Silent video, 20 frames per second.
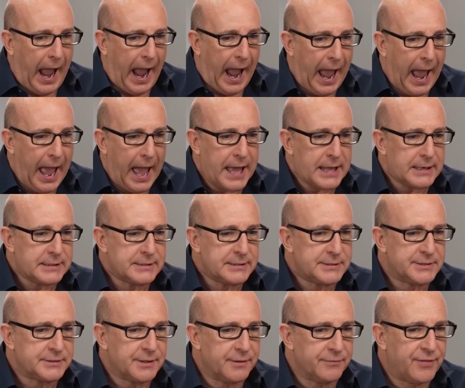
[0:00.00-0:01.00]

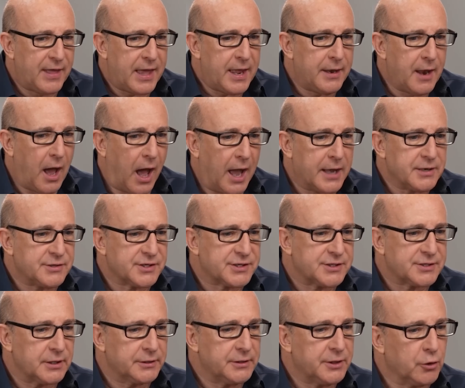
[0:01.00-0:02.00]
And then I
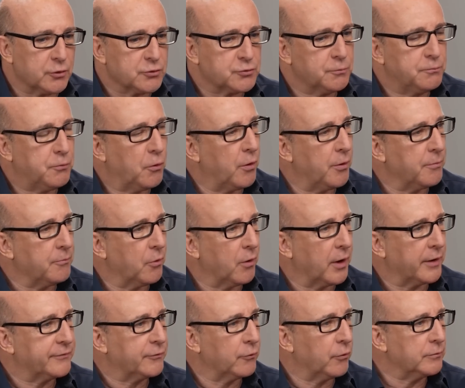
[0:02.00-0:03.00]
just suddenly got to a point where
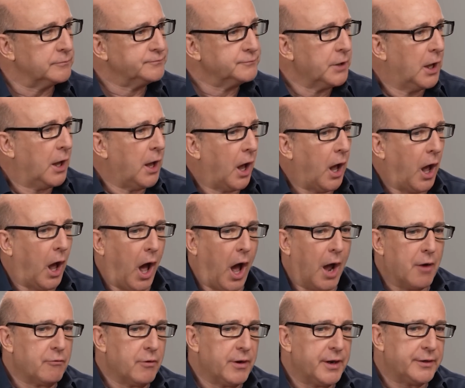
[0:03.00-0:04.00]
I thought,
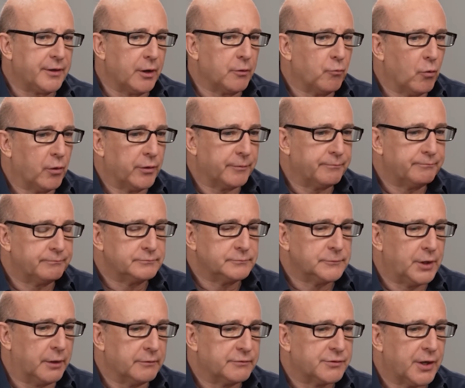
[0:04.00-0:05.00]
I really don't want
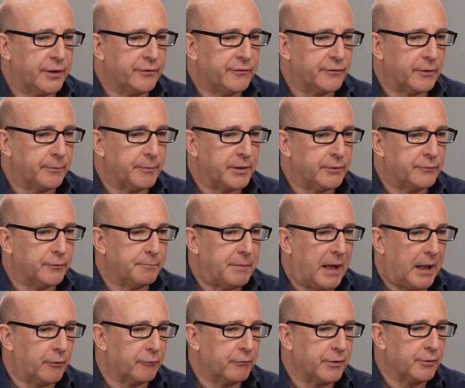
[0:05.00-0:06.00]
to turn someone into a
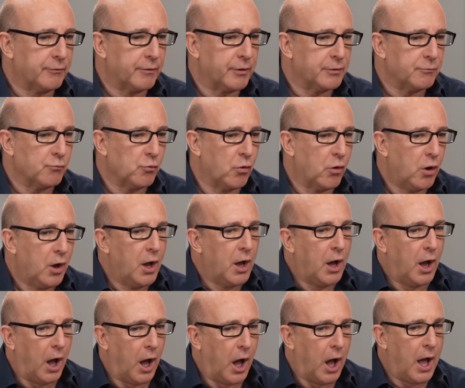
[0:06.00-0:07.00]
ballerina anymore.
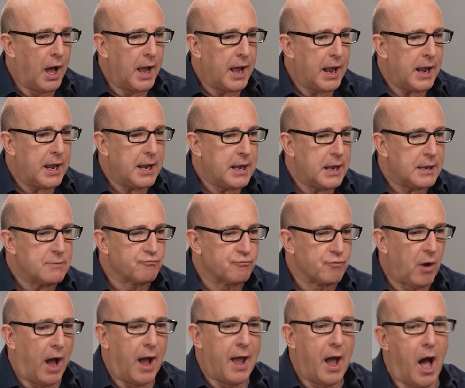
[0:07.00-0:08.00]
I
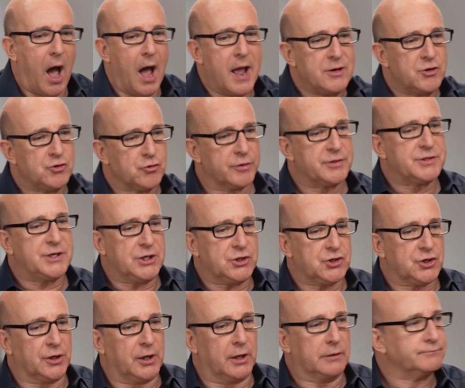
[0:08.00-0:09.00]
enjoy
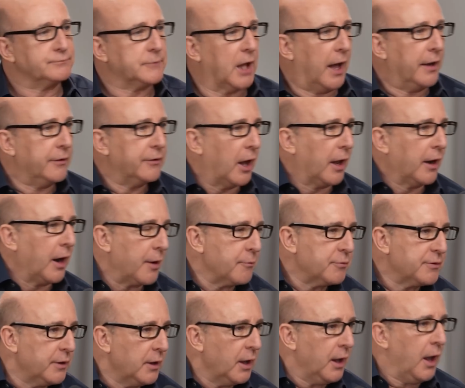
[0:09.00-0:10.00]
teaching it, and I
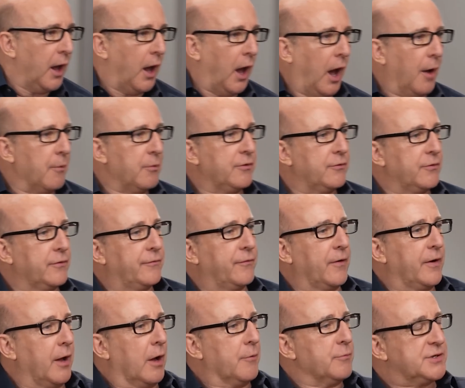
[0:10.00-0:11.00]
would. It's
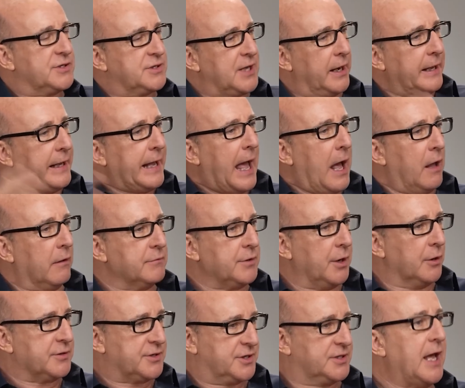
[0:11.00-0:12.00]
funny. I was selling out
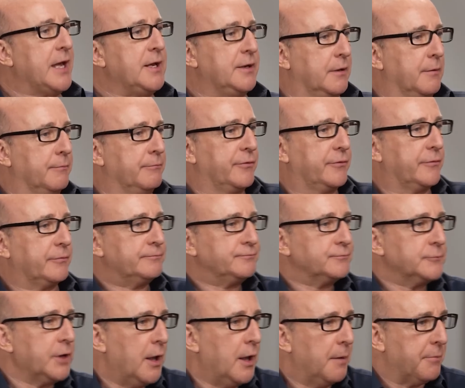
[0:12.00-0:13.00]
stadiums,
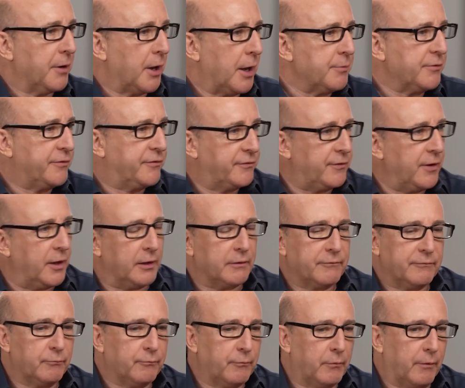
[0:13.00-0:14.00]
but I would
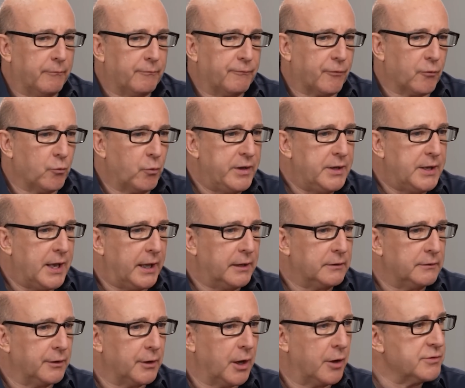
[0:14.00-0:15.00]
sit for a
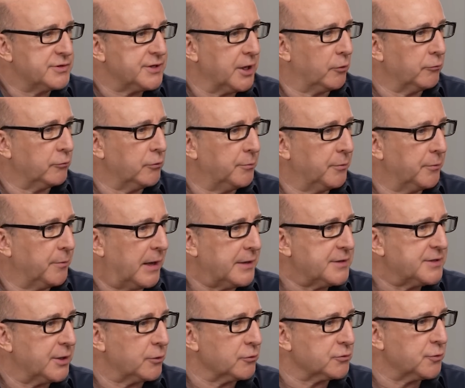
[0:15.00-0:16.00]
weekend in a hotel room with
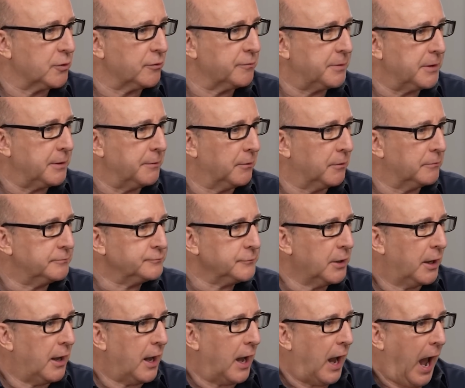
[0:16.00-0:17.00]
about 10 or 12 people,
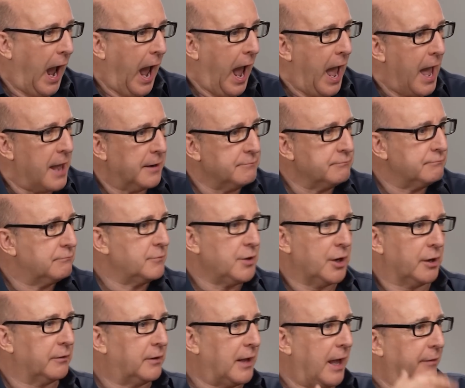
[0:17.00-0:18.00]
and
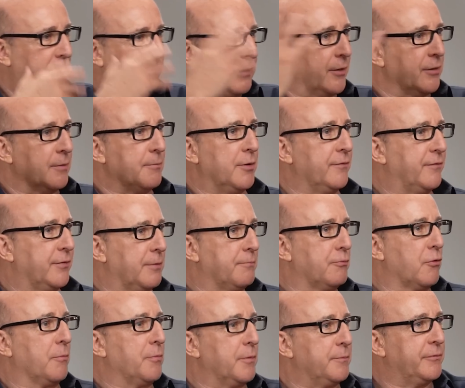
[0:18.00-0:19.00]
get them over their
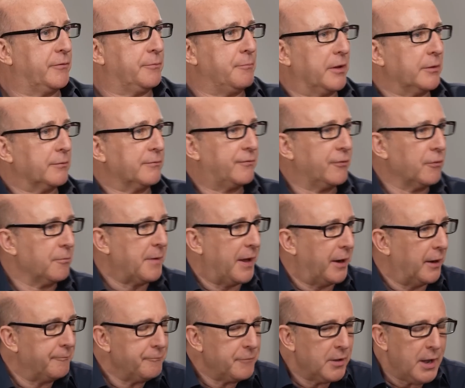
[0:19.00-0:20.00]
problems, make them feel
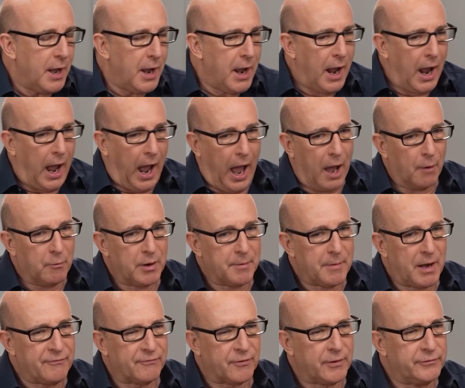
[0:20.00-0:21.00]
better. And one of
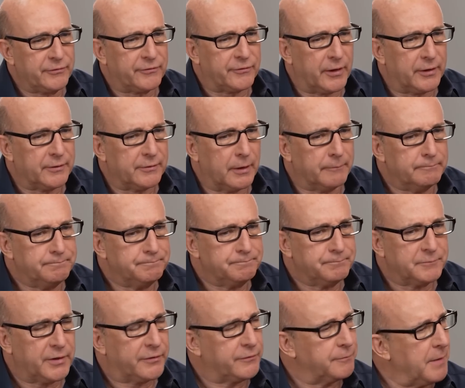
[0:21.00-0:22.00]
my friends said,
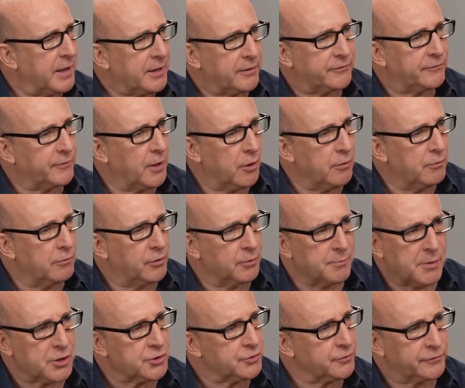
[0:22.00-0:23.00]
"This makes no
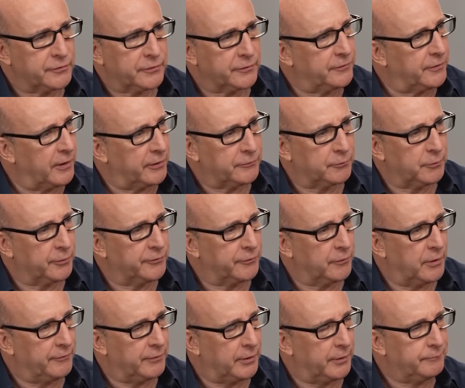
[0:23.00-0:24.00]
commercial success
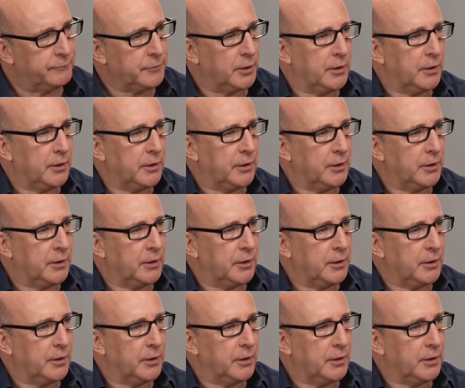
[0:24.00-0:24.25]
whatsoever.